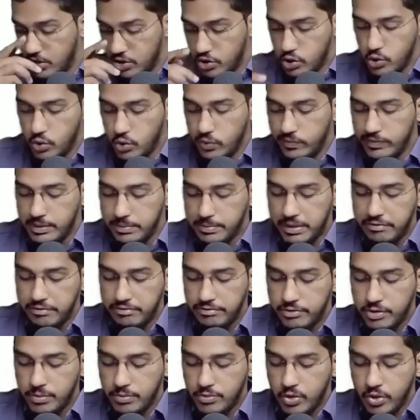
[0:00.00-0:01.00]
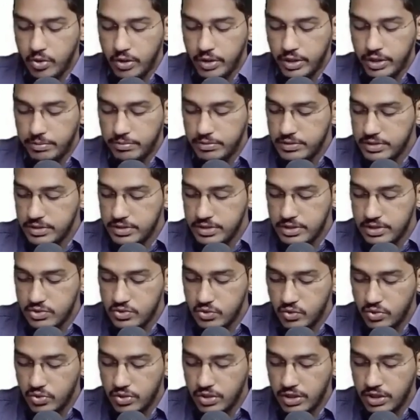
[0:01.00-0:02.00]
You will perform audit procedures
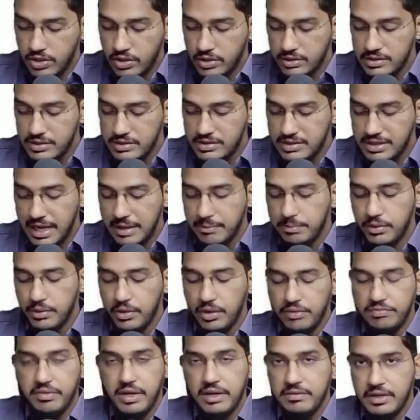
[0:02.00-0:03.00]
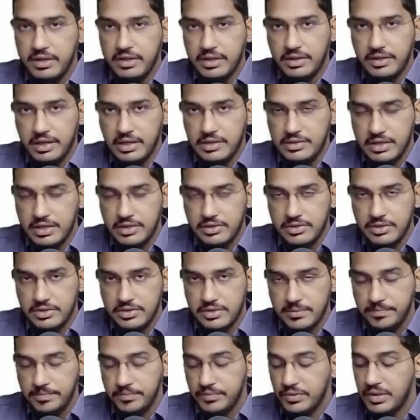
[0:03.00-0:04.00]
only on the sample of 500 transactions.